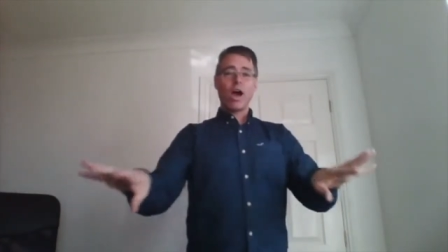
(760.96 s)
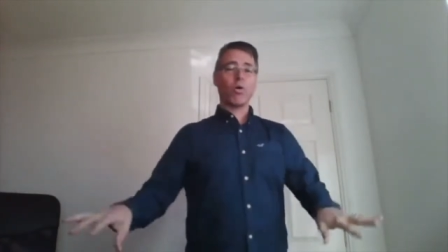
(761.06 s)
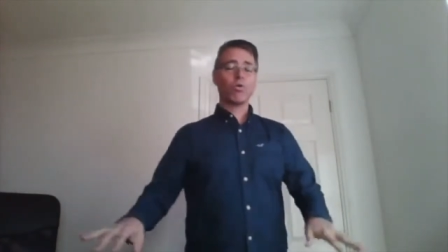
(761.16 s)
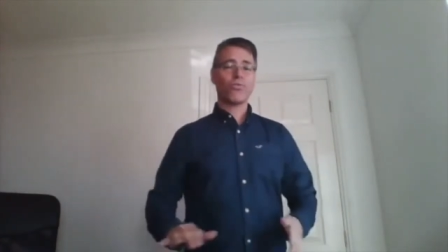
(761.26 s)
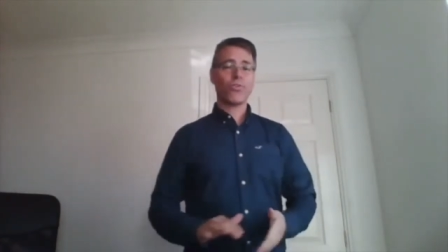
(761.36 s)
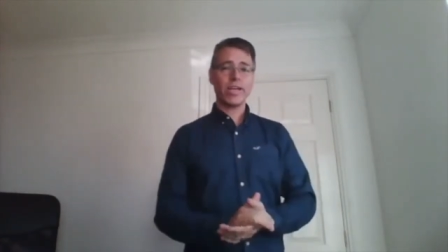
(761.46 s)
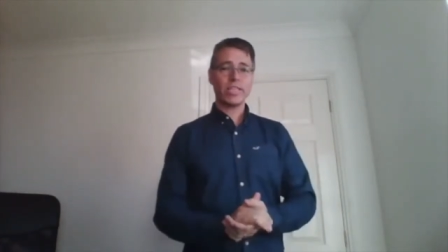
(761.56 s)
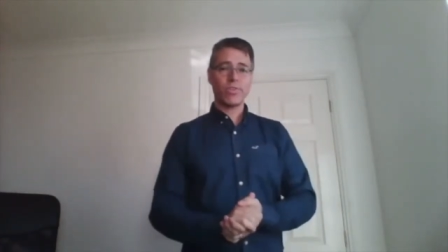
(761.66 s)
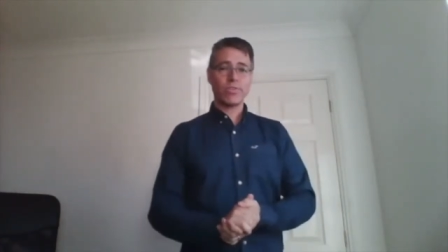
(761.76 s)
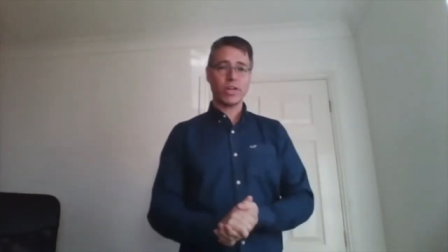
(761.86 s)
old phrase
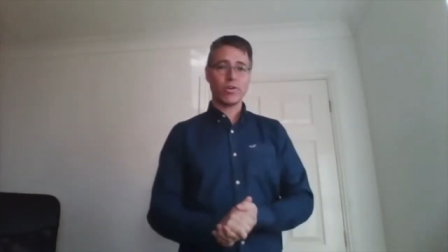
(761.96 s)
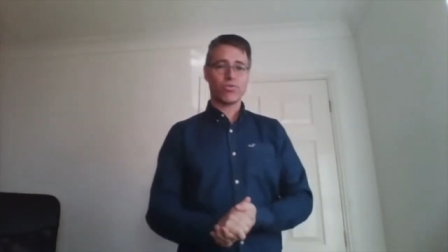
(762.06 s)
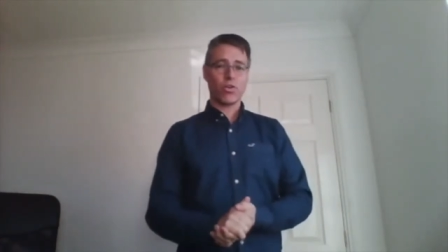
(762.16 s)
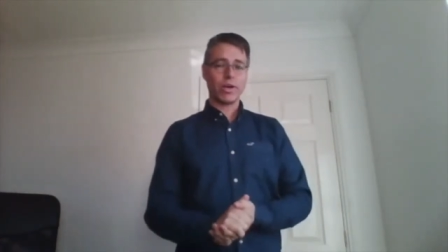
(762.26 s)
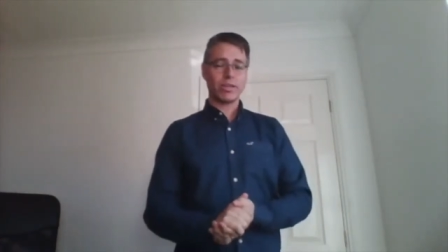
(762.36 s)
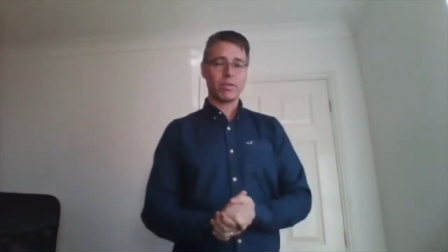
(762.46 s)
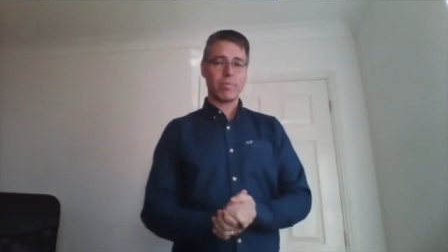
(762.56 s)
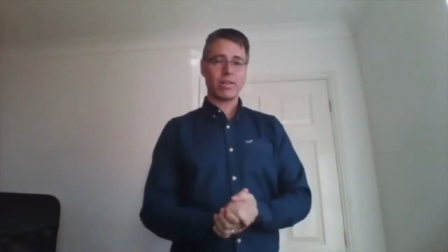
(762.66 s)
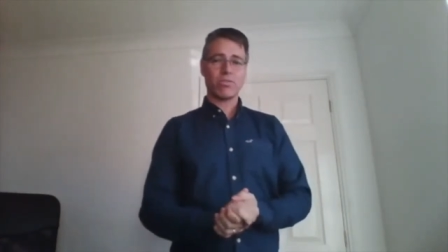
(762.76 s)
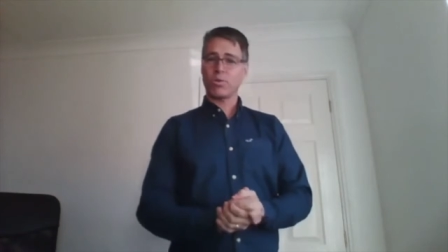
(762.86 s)
of if it goes wrong, it's the
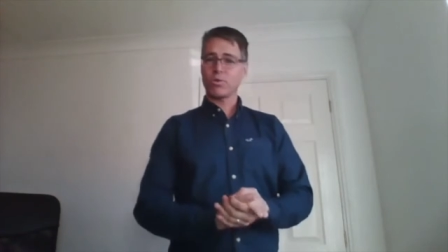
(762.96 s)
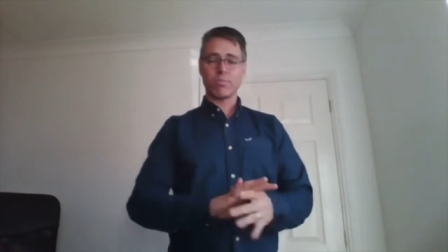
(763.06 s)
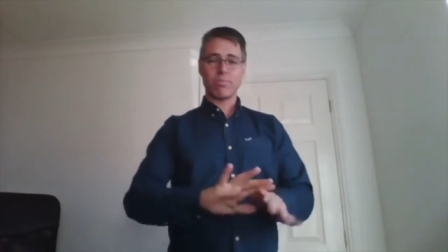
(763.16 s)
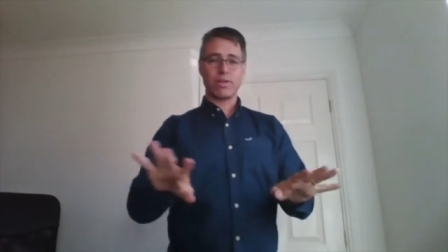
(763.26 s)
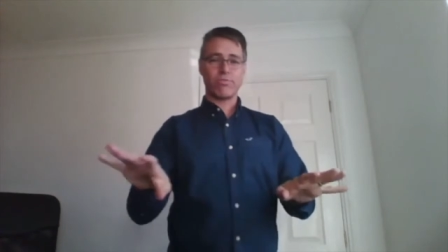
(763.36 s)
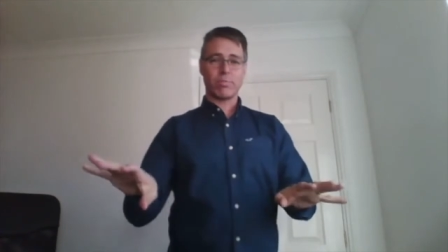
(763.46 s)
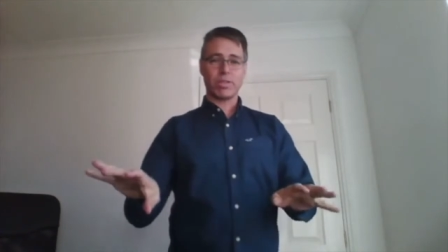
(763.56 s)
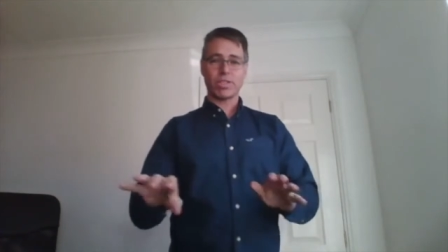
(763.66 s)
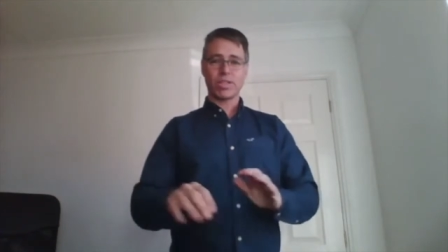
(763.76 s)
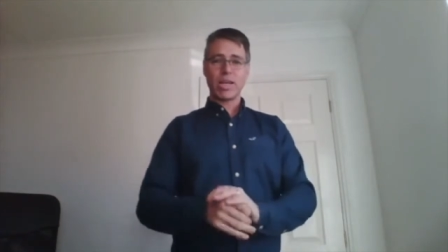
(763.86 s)
man's fault. Complete
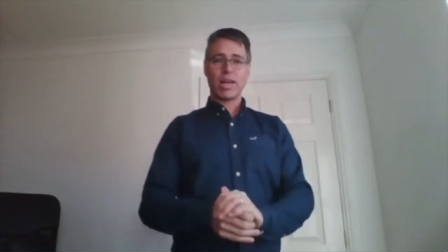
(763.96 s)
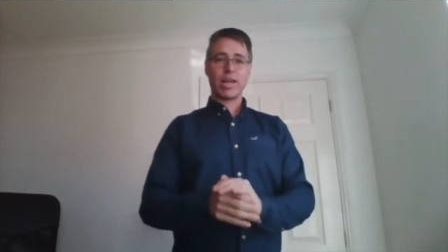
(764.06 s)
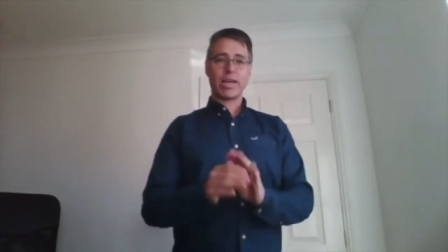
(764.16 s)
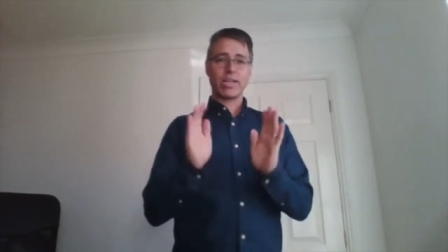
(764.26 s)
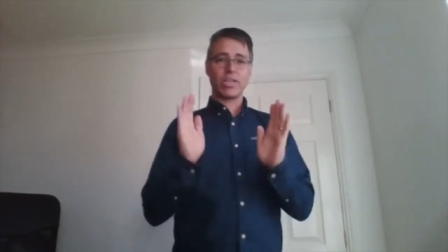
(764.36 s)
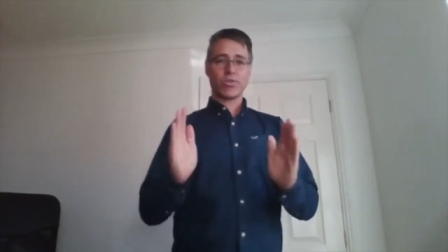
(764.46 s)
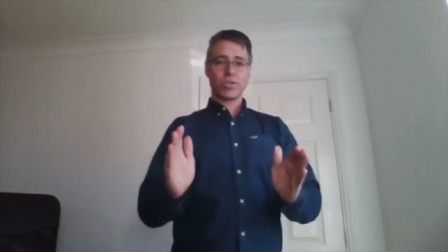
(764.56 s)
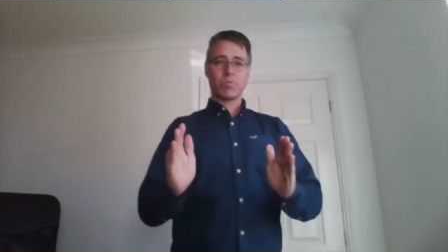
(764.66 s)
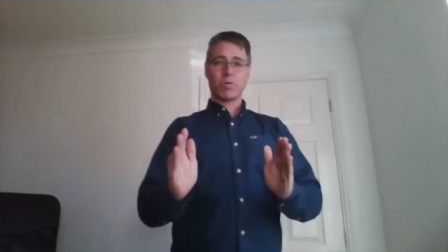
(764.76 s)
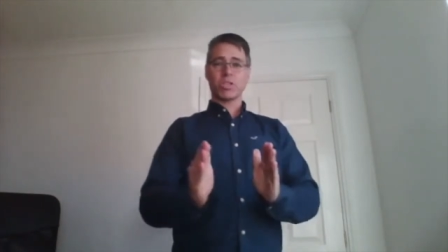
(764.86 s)
rubbish. Ladies, you're
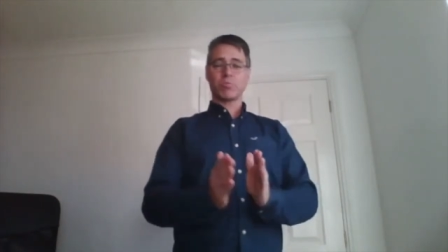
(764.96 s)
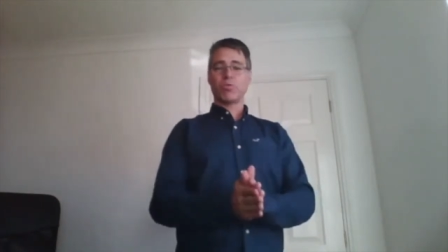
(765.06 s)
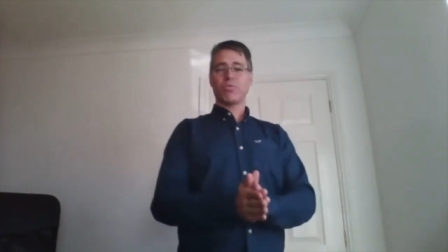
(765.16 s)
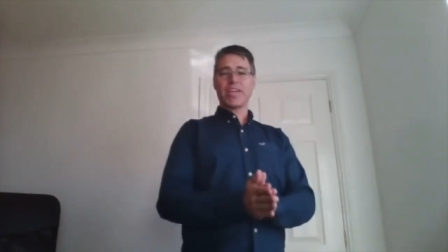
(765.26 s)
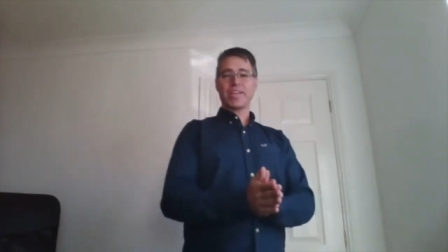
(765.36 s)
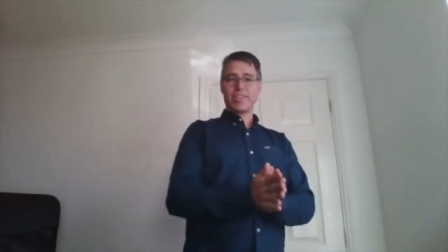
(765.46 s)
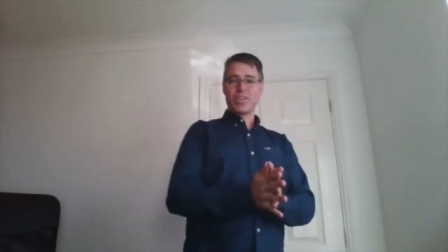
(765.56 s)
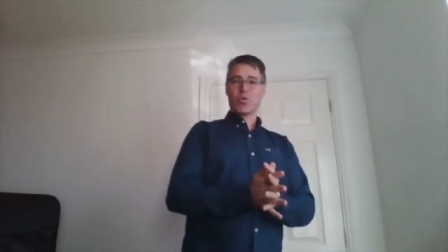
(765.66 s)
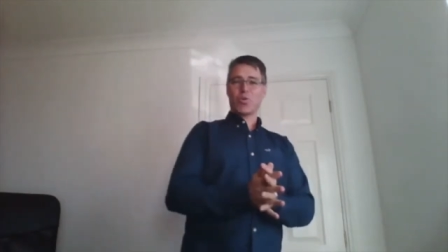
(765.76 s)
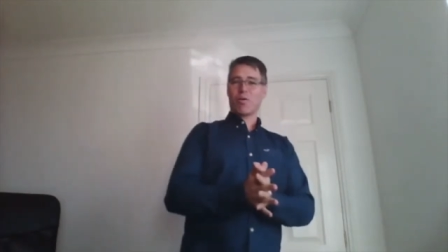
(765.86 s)
responsible for getting
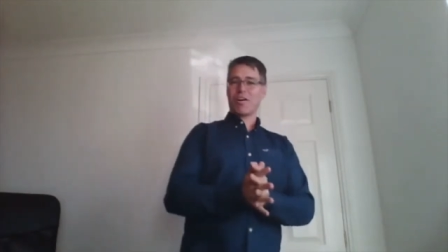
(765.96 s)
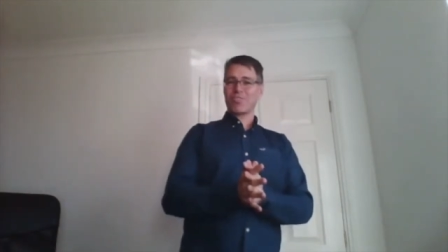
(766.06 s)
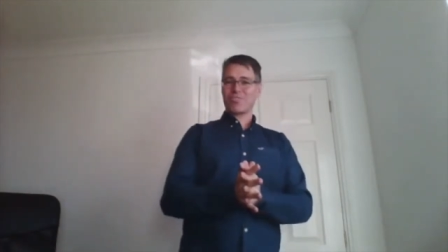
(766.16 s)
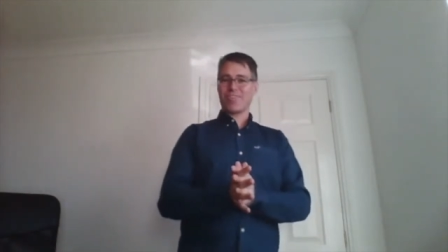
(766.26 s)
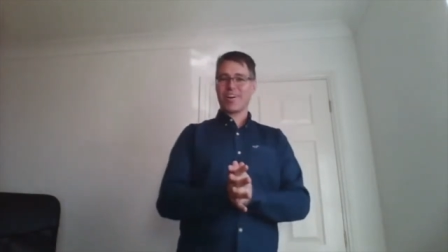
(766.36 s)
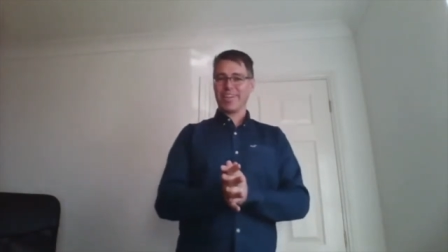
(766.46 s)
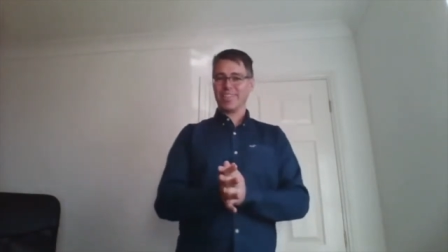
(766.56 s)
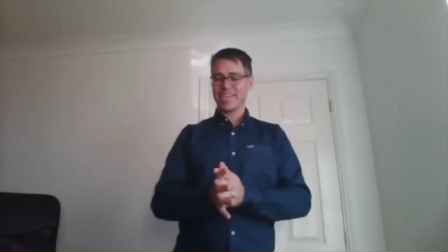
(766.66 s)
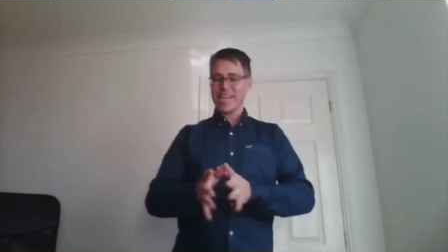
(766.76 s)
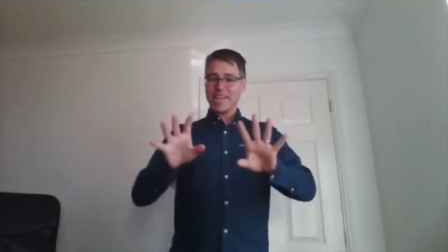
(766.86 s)
your part
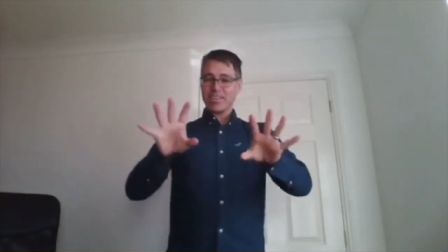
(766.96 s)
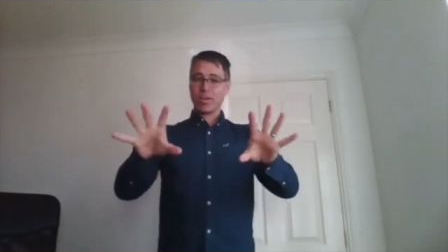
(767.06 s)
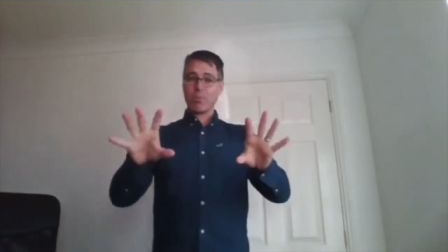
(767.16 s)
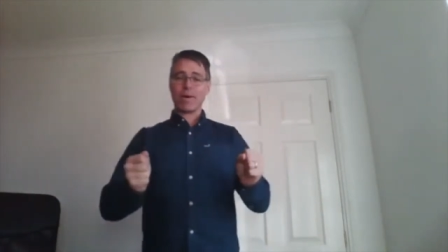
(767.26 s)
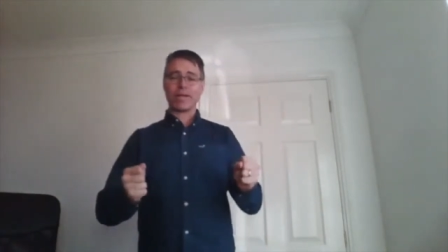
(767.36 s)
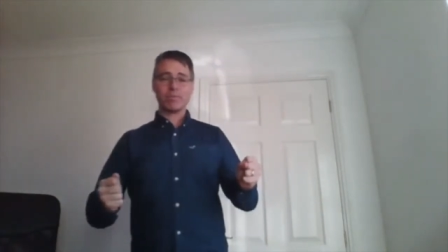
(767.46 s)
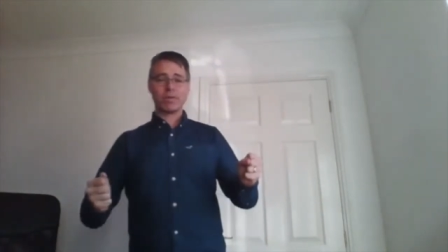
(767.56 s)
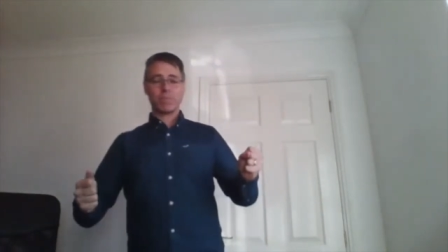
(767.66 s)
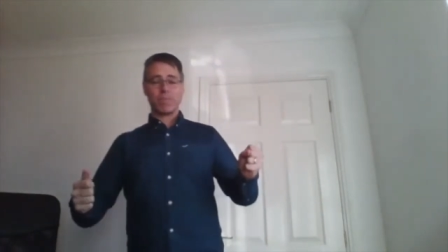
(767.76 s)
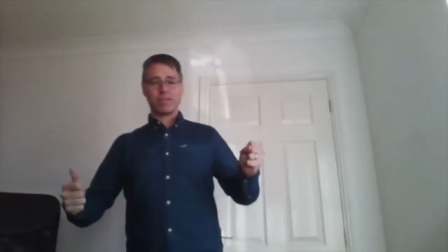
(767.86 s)
right. So back to the
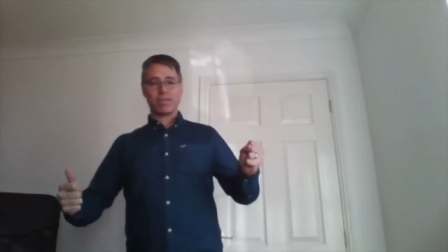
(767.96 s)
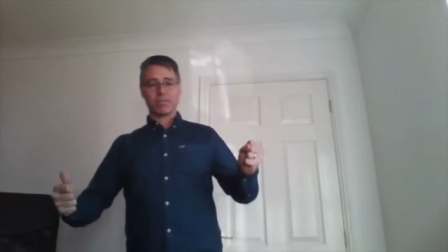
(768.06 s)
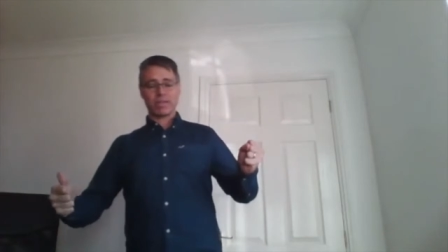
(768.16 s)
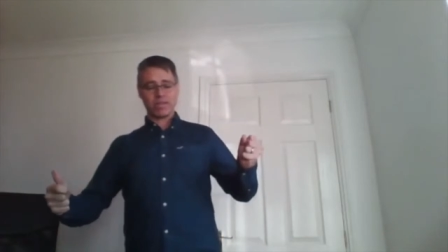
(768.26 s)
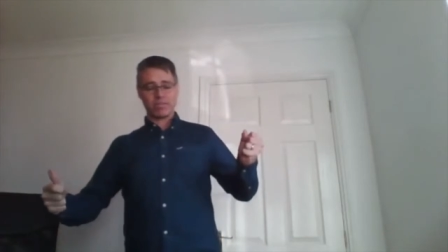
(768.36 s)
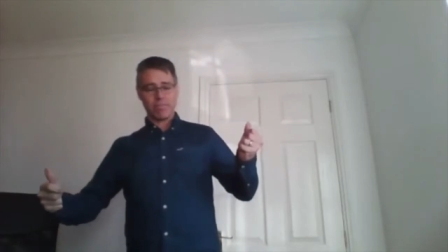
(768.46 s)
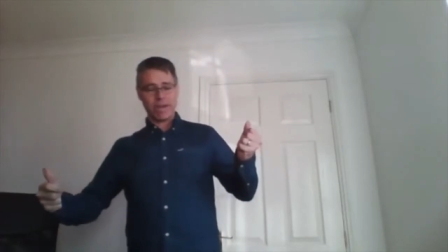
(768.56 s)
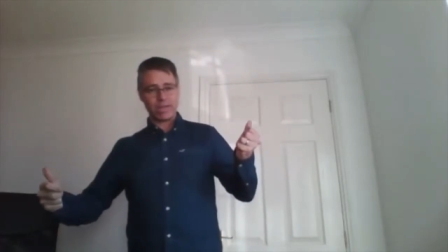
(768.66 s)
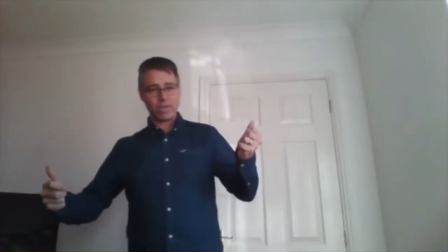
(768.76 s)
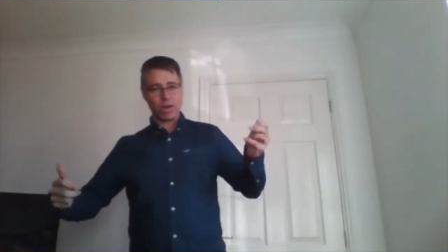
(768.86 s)
men's basics. Okay, so
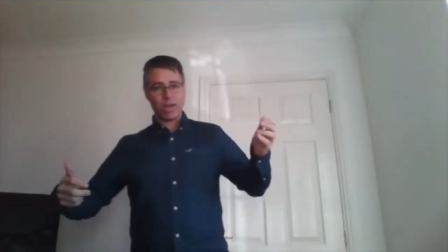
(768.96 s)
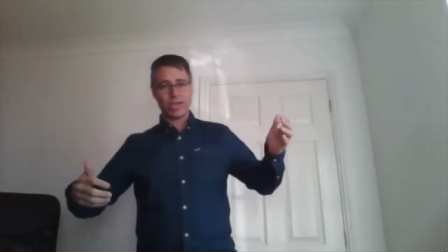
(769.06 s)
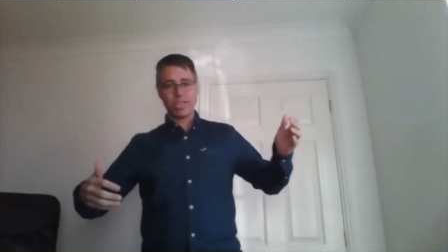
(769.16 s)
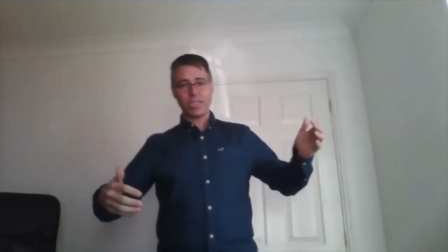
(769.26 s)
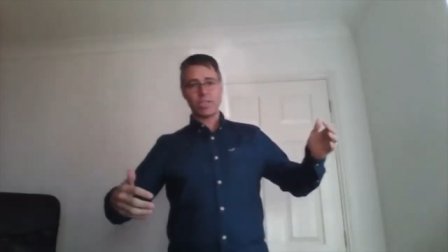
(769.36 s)
men, you're lunging